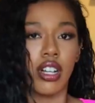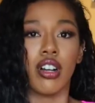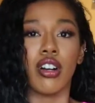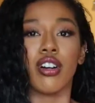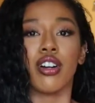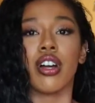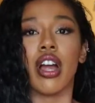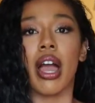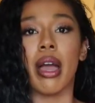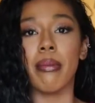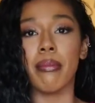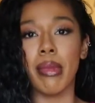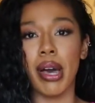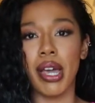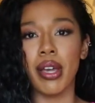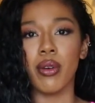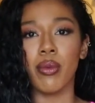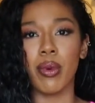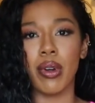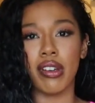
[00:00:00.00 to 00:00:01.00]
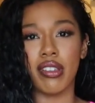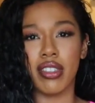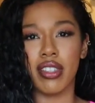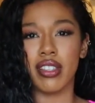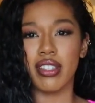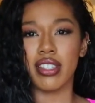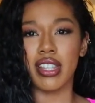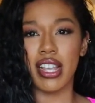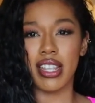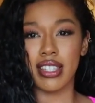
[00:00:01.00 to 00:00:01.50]
or I might wear
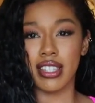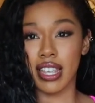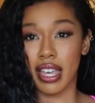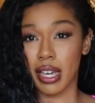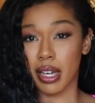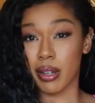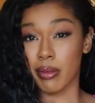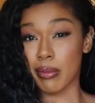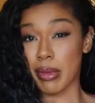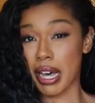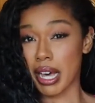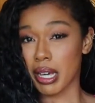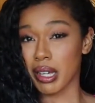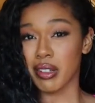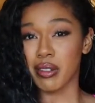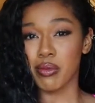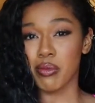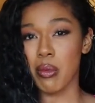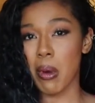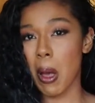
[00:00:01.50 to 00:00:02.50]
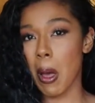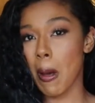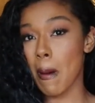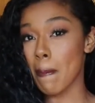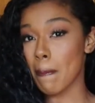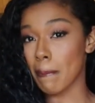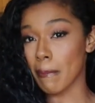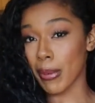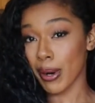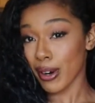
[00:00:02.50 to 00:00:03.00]
this as like my
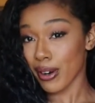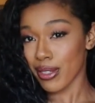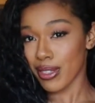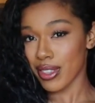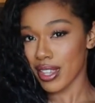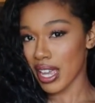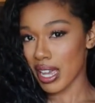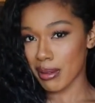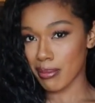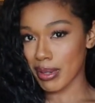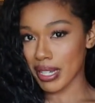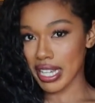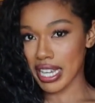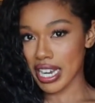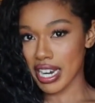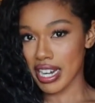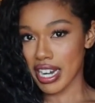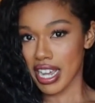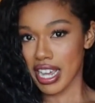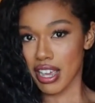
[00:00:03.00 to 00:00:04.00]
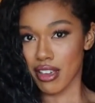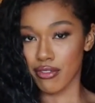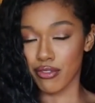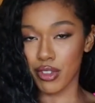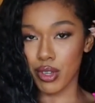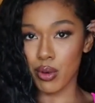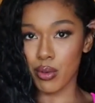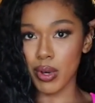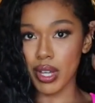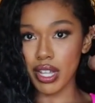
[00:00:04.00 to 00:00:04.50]
birthday bikini, if
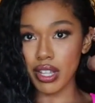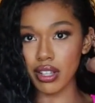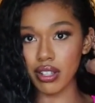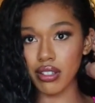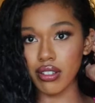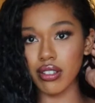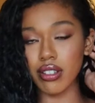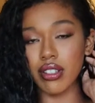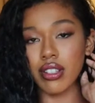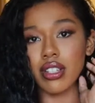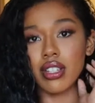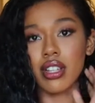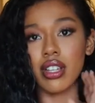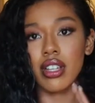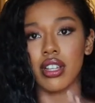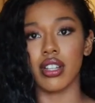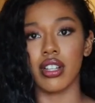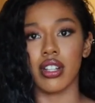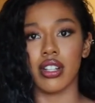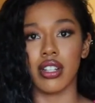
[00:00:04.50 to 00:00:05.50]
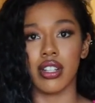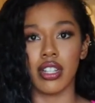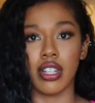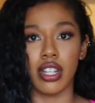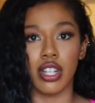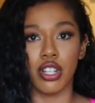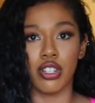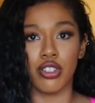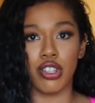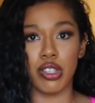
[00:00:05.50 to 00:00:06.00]
you will.
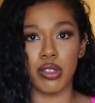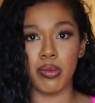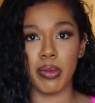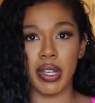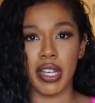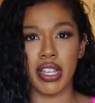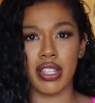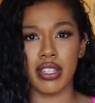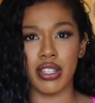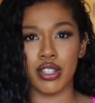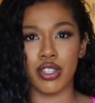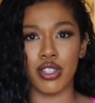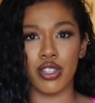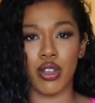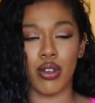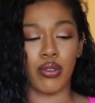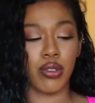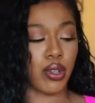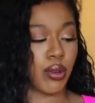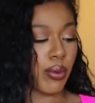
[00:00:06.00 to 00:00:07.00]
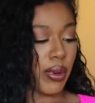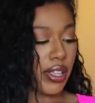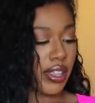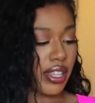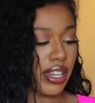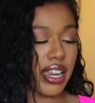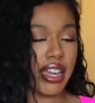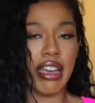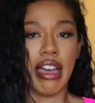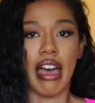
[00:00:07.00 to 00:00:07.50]
Just because it's the only one
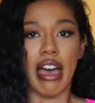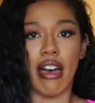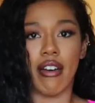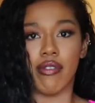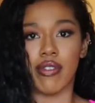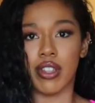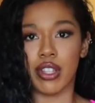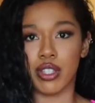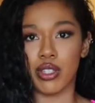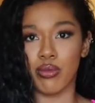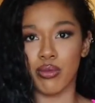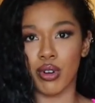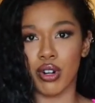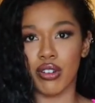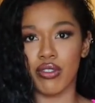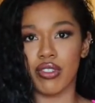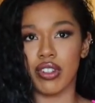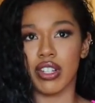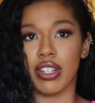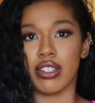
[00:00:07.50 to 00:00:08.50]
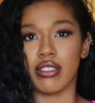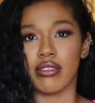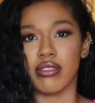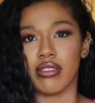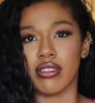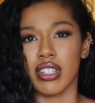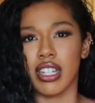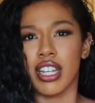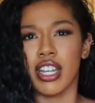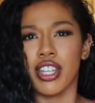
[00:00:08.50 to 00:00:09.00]
that I have that's more of a
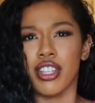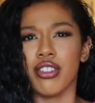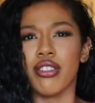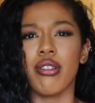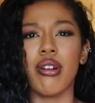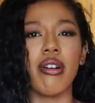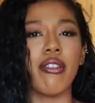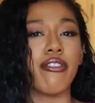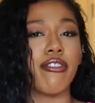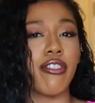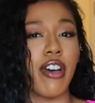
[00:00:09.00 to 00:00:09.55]
you know, a